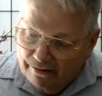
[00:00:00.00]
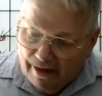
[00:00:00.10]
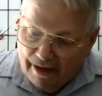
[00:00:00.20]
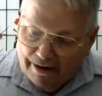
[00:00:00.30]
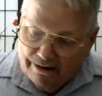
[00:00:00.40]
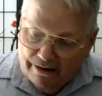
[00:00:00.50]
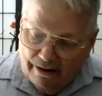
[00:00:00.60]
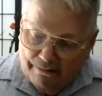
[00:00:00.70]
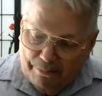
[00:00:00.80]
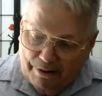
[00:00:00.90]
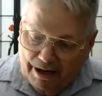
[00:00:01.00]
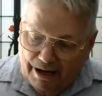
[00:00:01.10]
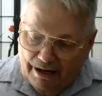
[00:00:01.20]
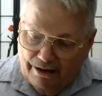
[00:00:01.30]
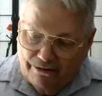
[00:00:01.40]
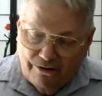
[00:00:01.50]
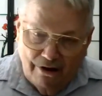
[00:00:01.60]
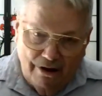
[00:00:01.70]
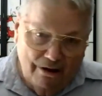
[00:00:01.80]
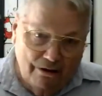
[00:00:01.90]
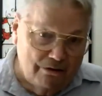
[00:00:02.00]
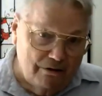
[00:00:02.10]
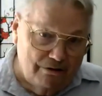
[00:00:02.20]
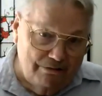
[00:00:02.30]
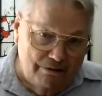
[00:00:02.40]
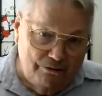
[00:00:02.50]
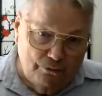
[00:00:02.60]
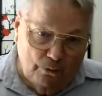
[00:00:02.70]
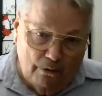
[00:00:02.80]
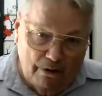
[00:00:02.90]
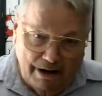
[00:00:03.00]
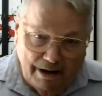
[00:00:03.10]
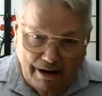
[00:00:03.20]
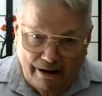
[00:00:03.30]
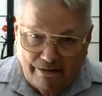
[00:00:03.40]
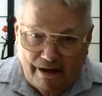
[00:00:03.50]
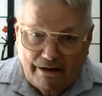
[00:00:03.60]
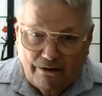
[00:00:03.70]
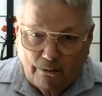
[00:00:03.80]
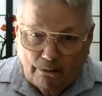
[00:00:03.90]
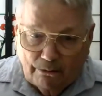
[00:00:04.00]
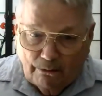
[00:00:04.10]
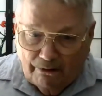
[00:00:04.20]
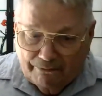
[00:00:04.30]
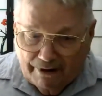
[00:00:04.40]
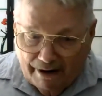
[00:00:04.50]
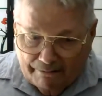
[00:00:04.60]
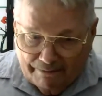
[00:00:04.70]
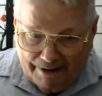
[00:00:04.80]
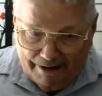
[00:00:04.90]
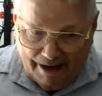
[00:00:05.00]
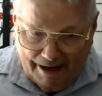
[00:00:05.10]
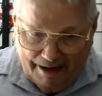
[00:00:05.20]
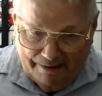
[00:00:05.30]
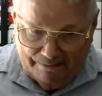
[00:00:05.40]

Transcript: that impedes the joy that you are offered every day.